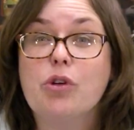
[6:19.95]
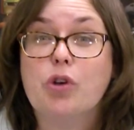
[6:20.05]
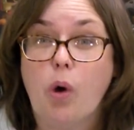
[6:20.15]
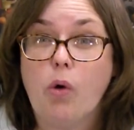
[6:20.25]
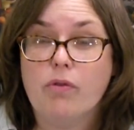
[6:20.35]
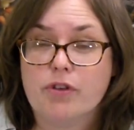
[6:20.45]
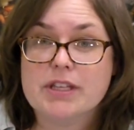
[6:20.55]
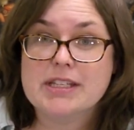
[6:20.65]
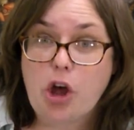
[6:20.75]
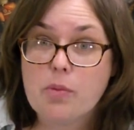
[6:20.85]
goal for
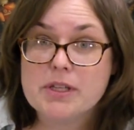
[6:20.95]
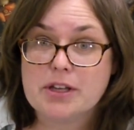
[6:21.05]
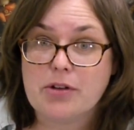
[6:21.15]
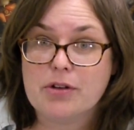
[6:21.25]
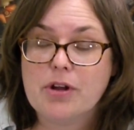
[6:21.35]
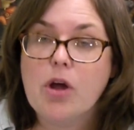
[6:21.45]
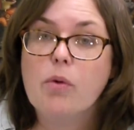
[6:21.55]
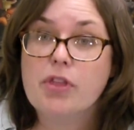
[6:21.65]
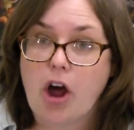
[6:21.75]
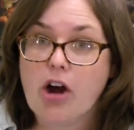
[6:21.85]
this Coma Zone,
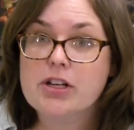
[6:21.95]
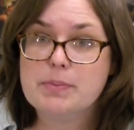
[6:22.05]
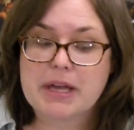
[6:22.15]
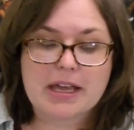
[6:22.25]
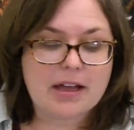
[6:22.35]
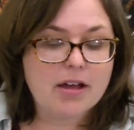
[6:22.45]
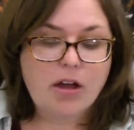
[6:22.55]
with ours being,